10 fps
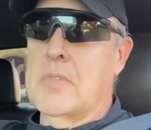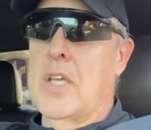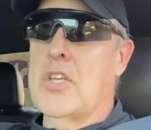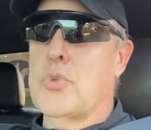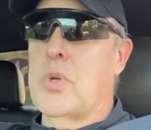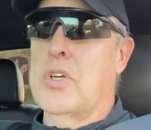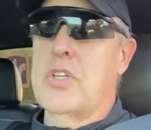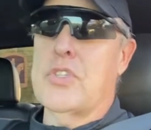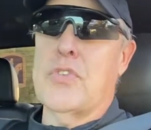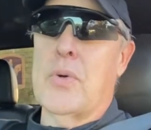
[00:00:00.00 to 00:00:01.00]
is what it
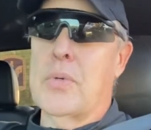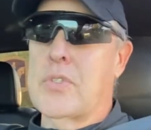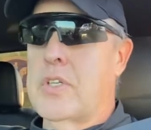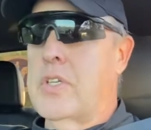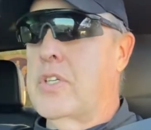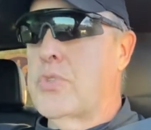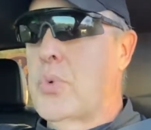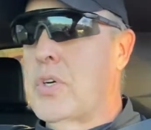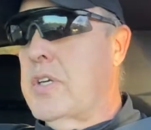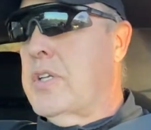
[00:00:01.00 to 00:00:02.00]
is, folks. Is
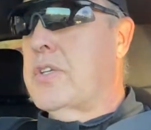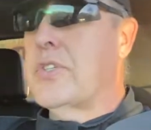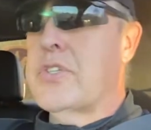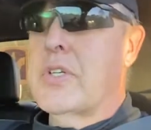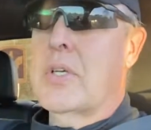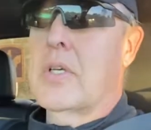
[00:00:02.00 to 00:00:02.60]
what it is.